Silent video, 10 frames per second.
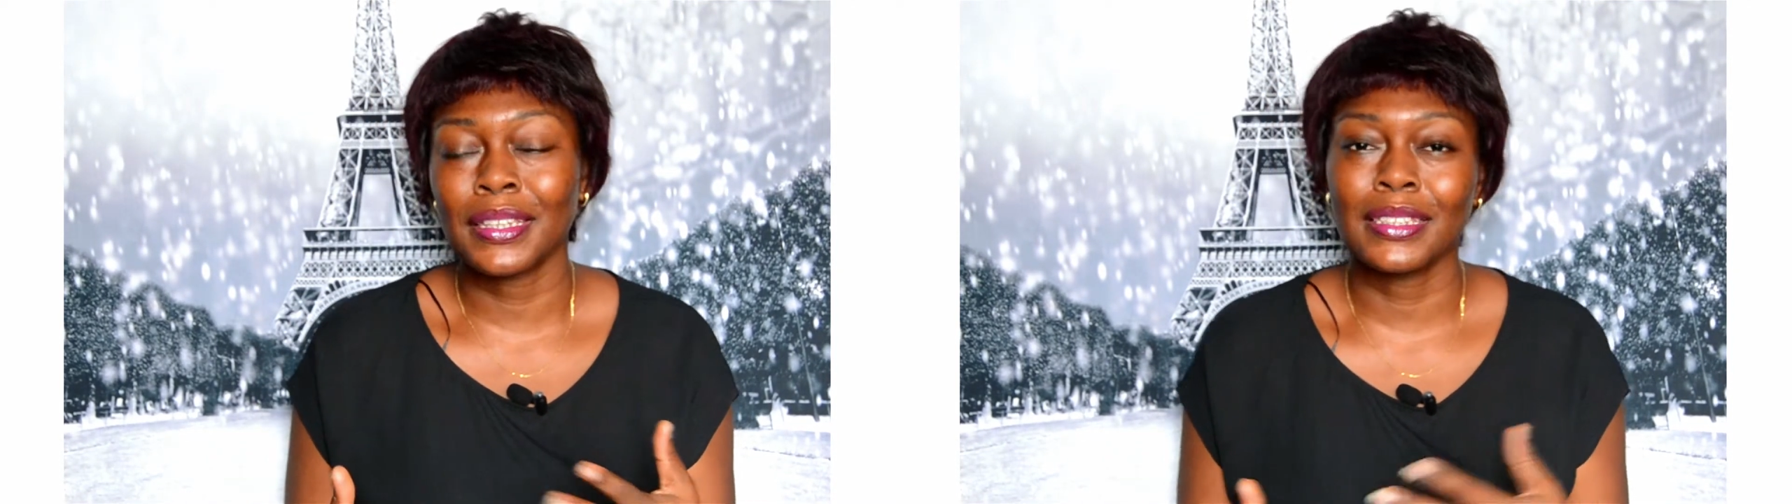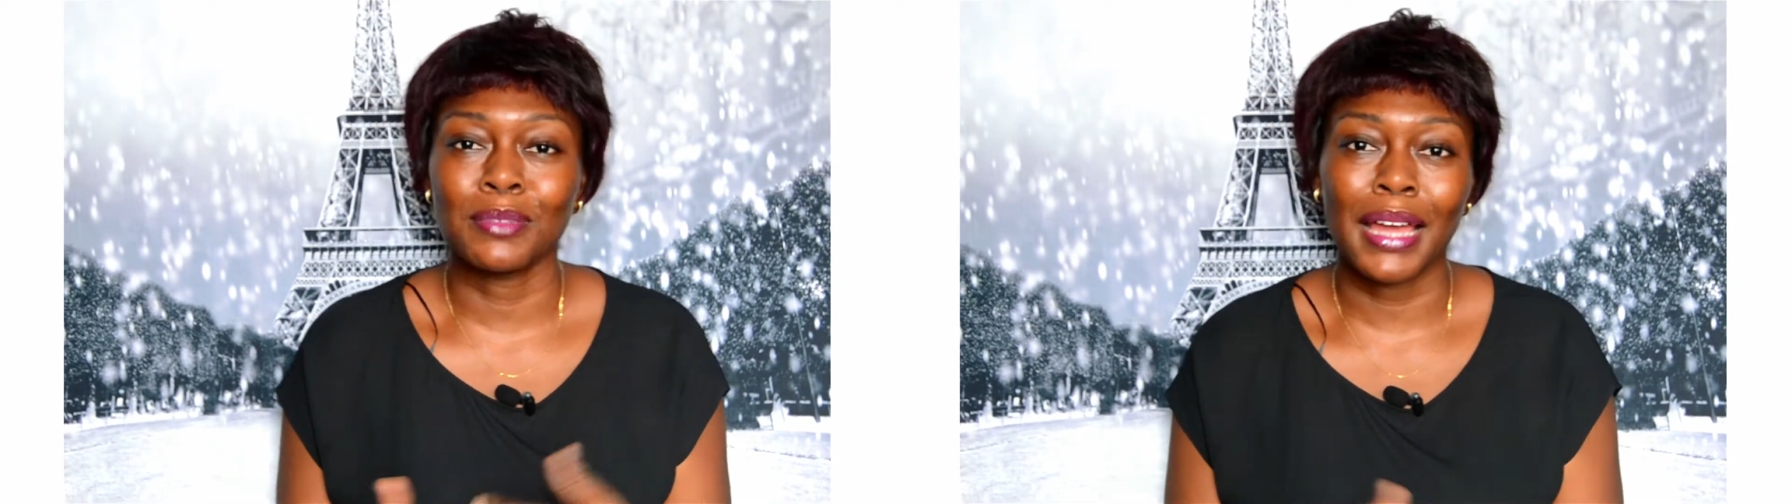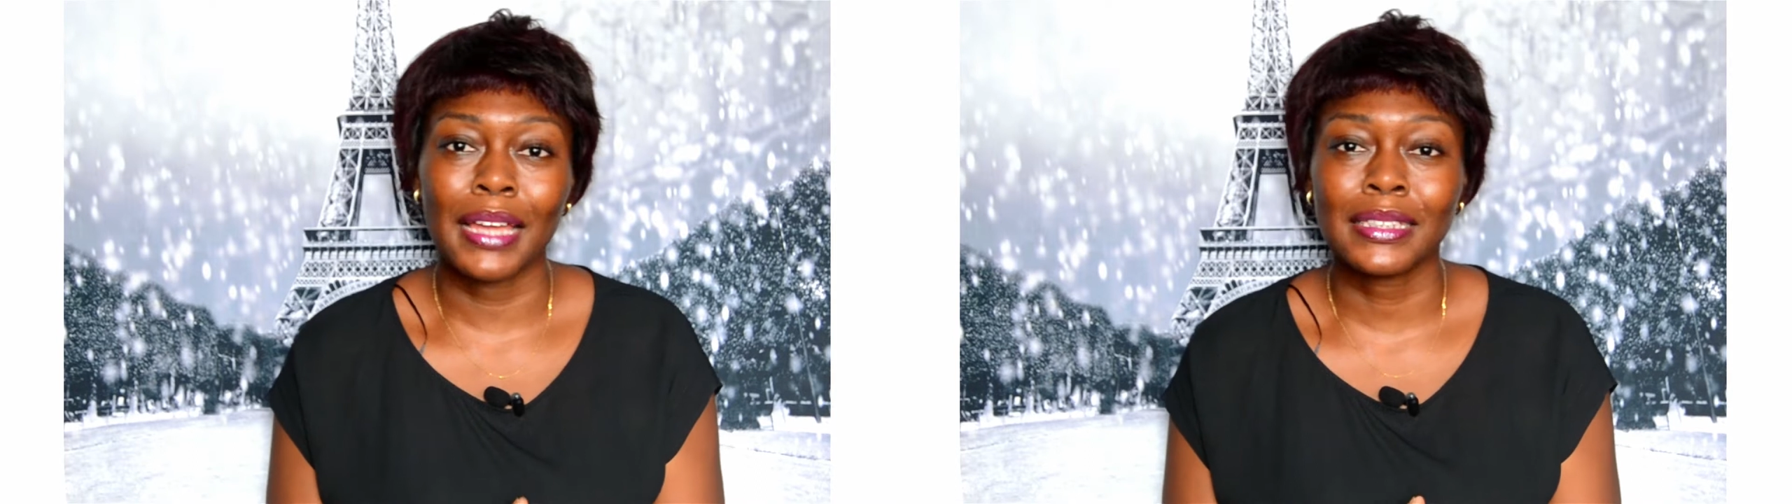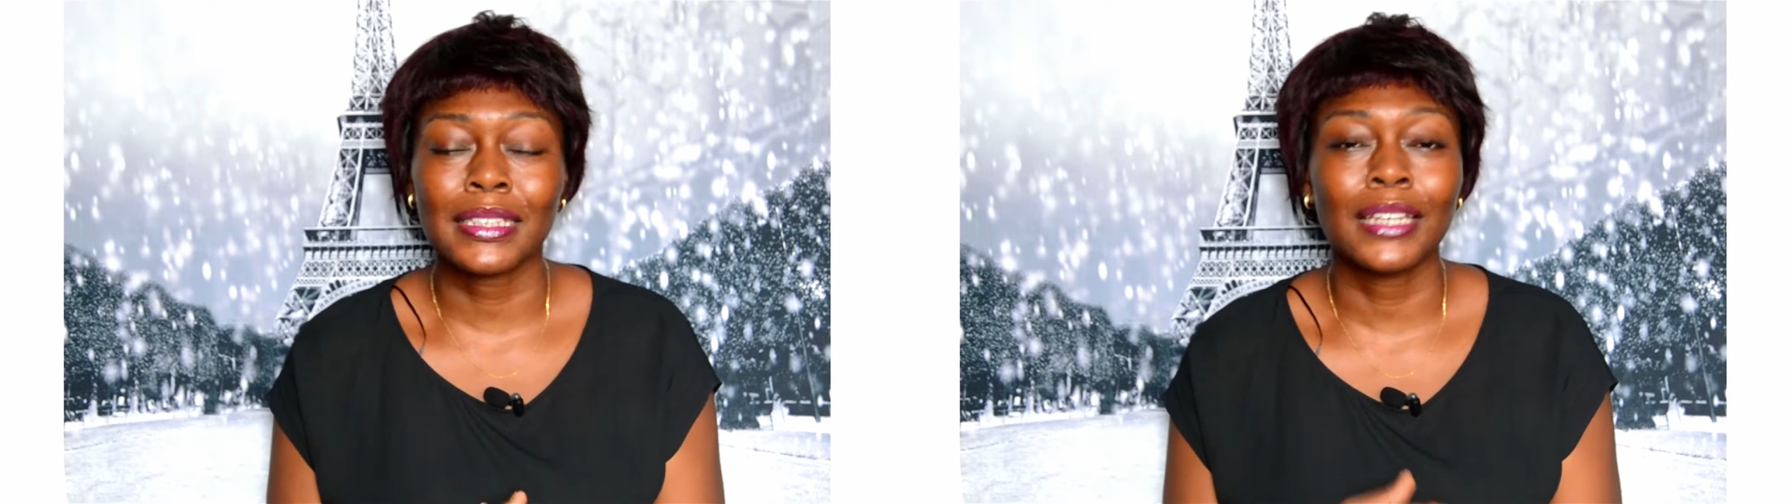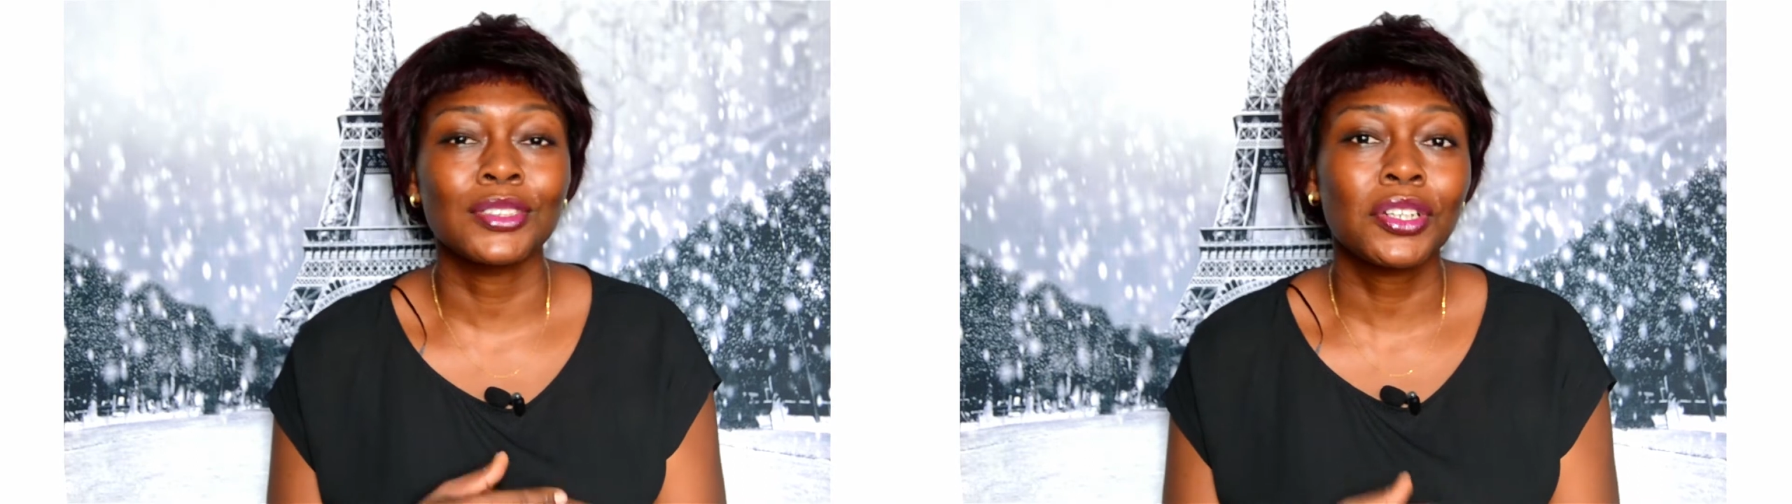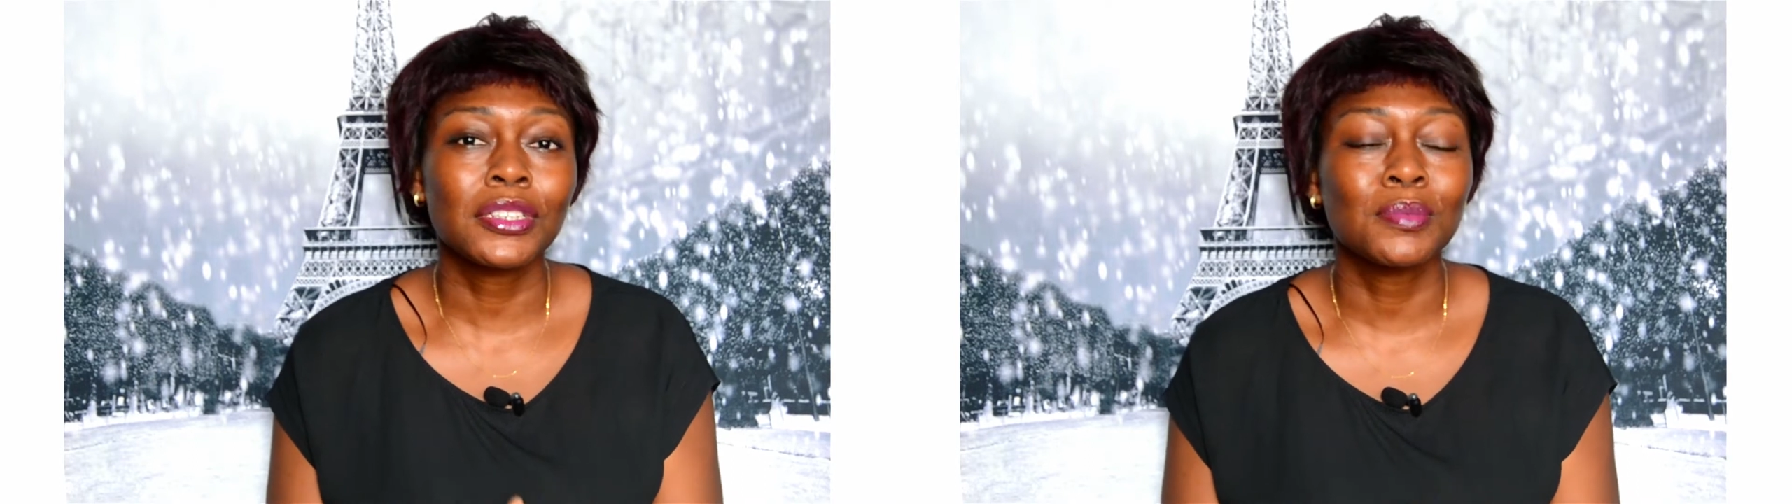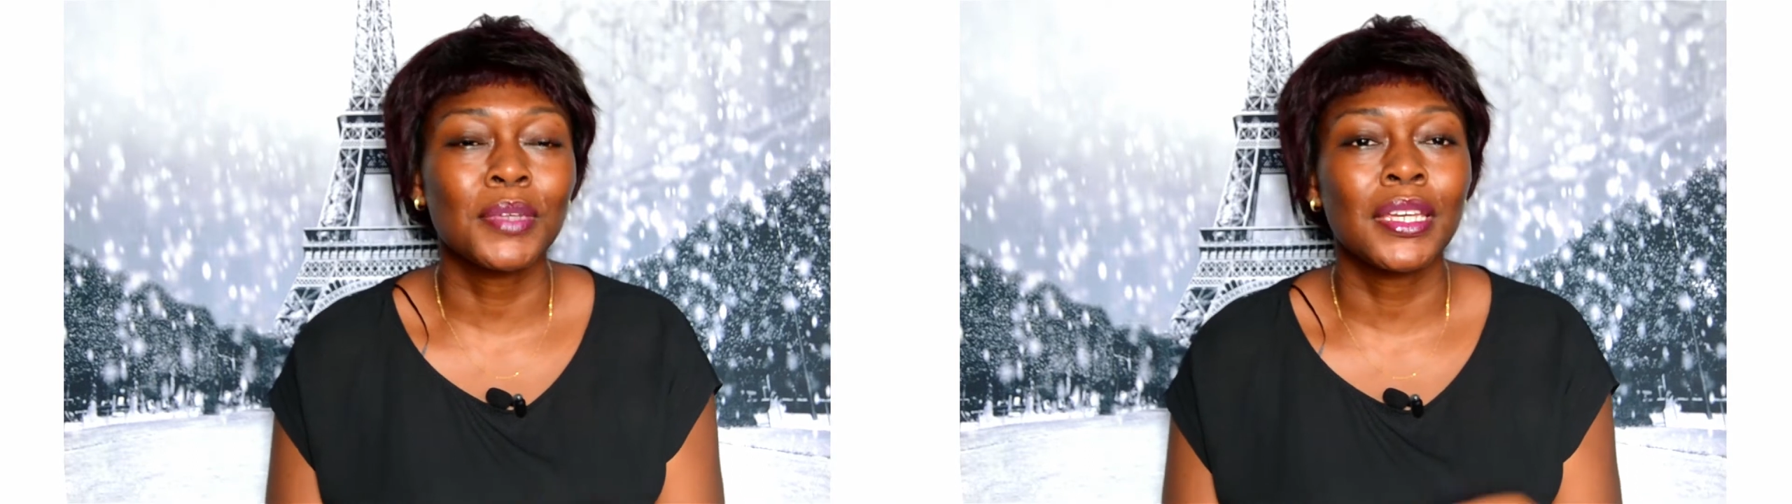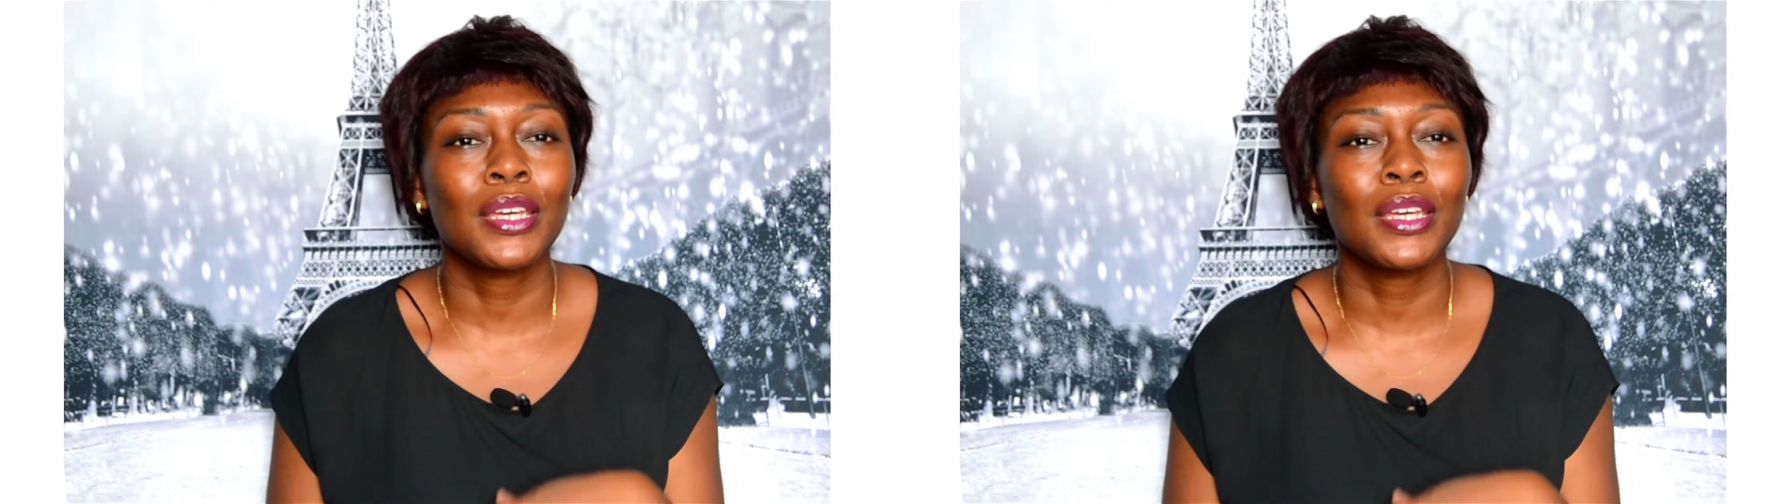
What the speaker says: these masks, and trust me,